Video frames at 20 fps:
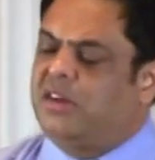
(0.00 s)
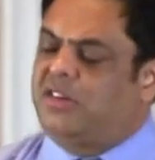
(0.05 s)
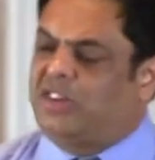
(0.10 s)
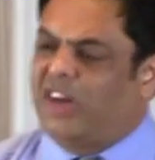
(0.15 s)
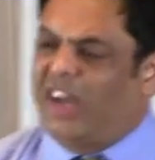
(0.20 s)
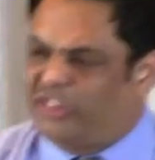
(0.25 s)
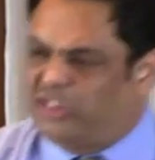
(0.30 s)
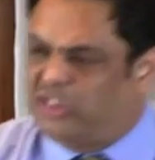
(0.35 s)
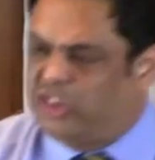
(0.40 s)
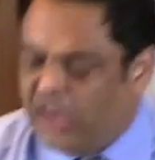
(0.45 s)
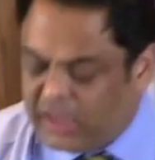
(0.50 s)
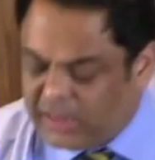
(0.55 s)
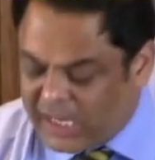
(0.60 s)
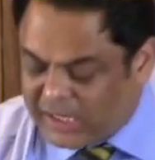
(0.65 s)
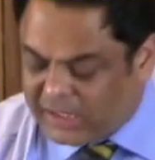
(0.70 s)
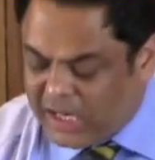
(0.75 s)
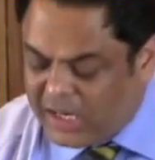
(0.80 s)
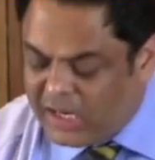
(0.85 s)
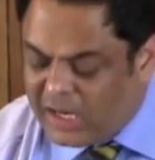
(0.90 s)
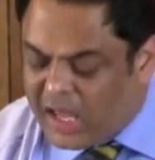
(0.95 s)
touching,
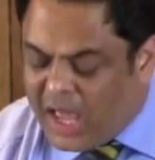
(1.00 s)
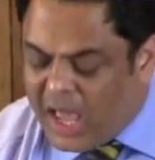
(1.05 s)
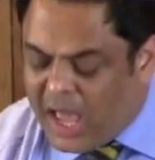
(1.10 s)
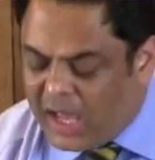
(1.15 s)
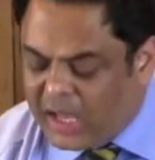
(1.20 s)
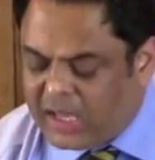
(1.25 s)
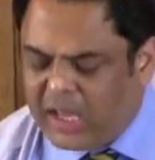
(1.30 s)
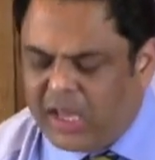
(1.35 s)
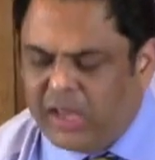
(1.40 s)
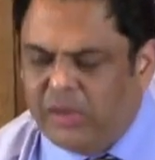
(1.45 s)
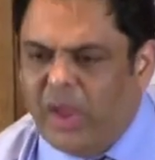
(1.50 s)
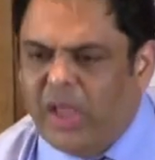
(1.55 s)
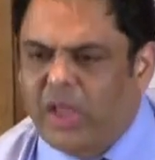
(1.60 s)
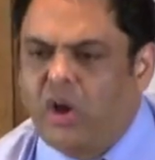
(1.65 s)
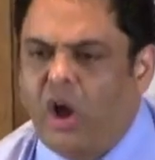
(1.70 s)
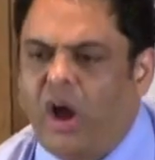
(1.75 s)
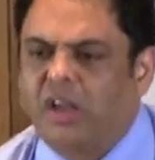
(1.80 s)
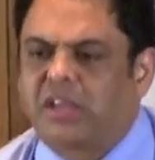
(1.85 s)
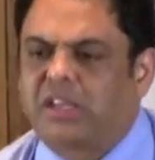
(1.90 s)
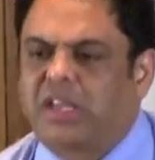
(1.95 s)
that can, where
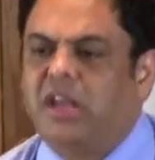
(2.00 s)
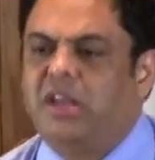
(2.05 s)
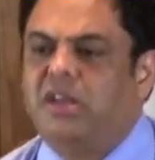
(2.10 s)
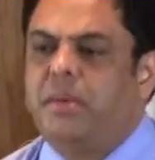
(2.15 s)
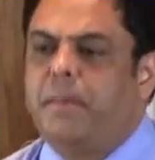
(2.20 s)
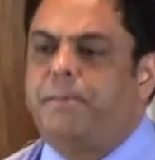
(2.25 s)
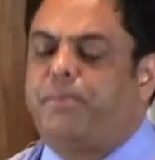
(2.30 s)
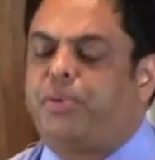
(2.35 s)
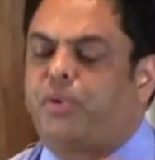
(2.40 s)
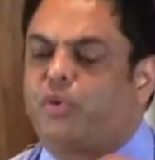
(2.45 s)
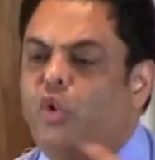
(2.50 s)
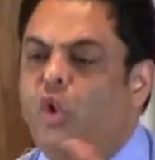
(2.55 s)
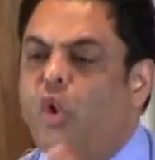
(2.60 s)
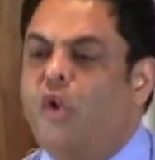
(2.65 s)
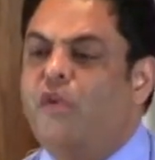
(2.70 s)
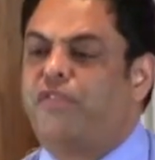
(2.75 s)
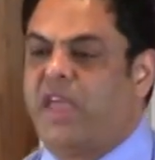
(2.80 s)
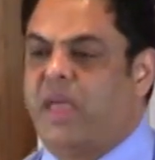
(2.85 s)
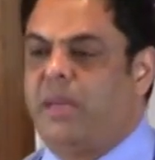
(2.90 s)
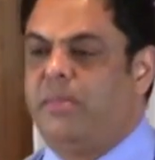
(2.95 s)
God can
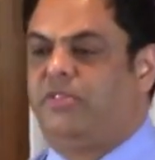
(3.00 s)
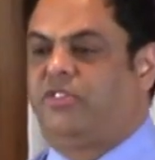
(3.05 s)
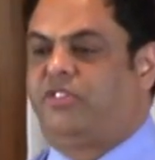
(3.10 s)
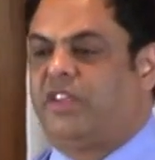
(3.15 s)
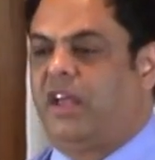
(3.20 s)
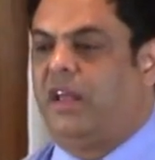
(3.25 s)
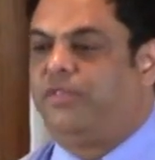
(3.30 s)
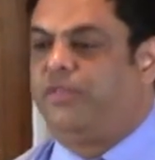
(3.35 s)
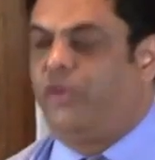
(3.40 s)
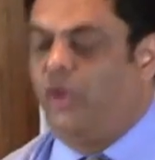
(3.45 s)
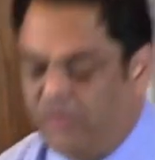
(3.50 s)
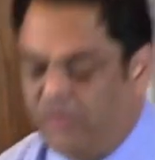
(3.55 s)
prove himself